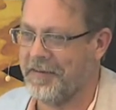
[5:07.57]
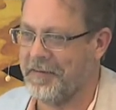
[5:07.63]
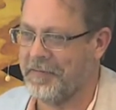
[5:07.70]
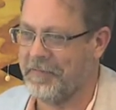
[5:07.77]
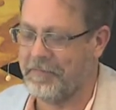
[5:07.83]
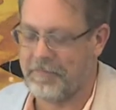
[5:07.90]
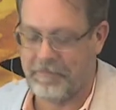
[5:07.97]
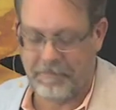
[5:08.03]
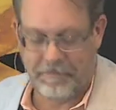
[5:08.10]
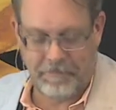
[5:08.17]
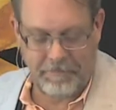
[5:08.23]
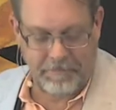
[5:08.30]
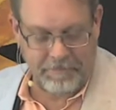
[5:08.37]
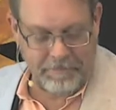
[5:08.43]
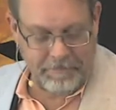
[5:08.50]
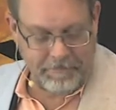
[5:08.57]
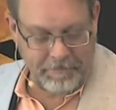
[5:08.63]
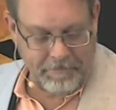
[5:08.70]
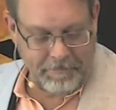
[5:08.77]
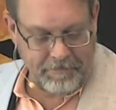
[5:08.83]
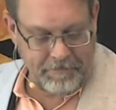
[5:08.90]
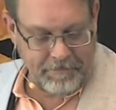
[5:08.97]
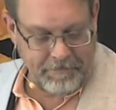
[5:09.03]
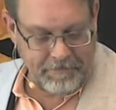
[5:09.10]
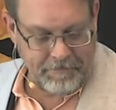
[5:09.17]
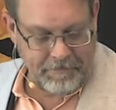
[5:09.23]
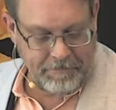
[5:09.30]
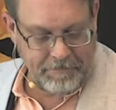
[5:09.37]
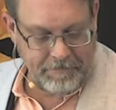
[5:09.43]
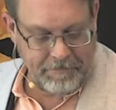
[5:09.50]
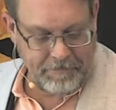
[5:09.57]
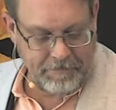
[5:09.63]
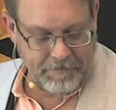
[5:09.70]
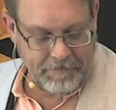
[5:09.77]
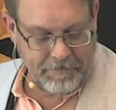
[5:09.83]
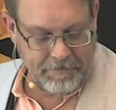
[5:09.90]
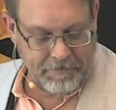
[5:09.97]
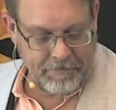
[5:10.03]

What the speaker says: No one is speaking in this clip.